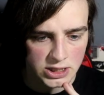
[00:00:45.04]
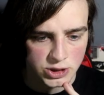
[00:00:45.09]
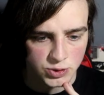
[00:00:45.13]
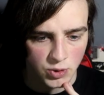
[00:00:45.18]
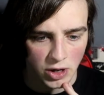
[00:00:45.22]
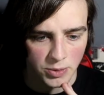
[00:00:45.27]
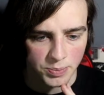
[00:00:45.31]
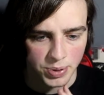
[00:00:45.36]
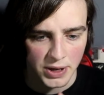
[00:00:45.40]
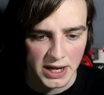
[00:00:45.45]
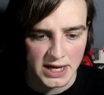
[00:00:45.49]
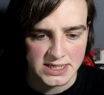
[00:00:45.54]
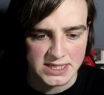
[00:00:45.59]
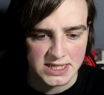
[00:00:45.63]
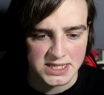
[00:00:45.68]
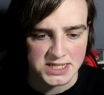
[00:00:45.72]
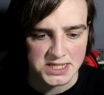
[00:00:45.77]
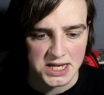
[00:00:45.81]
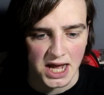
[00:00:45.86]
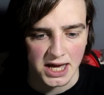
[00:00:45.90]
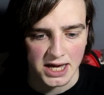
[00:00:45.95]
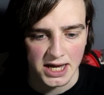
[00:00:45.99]
That's great play into
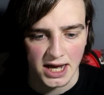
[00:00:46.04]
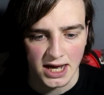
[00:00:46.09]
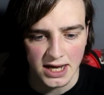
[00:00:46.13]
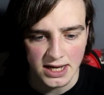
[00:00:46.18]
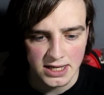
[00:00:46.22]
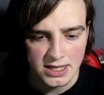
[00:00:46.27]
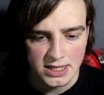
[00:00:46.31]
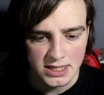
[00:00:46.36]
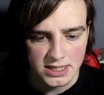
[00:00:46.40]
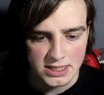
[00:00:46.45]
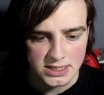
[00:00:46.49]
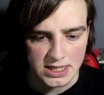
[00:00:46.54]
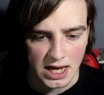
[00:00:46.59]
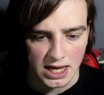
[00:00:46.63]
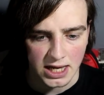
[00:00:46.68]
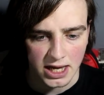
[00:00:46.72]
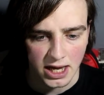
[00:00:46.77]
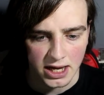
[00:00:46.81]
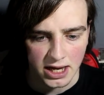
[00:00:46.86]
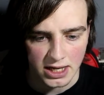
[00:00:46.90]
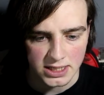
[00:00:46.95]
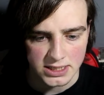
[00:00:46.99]
Saka.
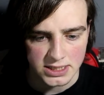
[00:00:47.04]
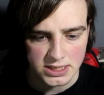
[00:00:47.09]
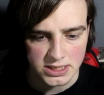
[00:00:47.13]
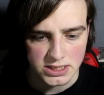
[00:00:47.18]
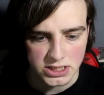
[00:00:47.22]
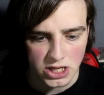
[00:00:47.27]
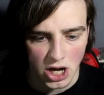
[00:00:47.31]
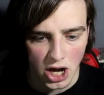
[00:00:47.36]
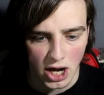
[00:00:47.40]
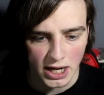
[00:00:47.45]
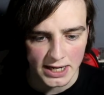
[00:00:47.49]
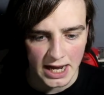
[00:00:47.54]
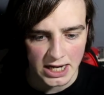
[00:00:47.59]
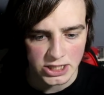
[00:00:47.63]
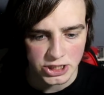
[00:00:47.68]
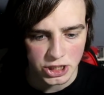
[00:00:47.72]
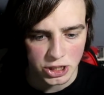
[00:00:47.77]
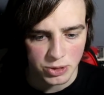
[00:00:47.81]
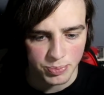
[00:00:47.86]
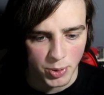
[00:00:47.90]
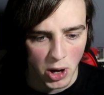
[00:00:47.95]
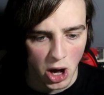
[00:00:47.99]
Saka cuts inside, edge
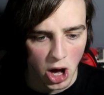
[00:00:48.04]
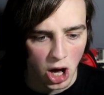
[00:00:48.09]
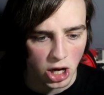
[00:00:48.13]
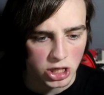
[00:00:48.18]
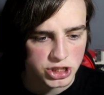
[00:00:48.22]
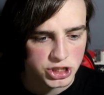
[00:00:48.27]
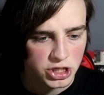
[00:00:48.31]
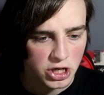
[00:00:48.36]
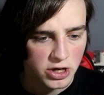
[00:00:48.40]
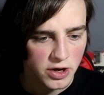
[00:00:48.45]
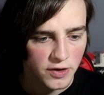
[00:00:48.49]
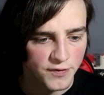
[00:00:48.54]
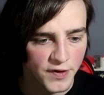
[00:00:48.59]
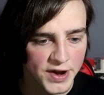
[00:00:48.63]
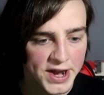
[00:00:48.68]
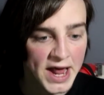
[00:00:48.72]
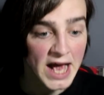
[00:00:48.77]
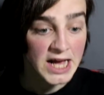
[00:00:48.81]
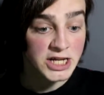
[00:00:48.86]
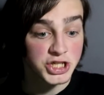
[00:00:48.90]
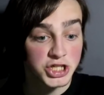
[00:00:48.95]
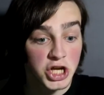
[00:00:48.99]
of the box.
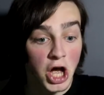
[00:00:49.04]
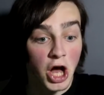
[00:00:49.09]
Finesse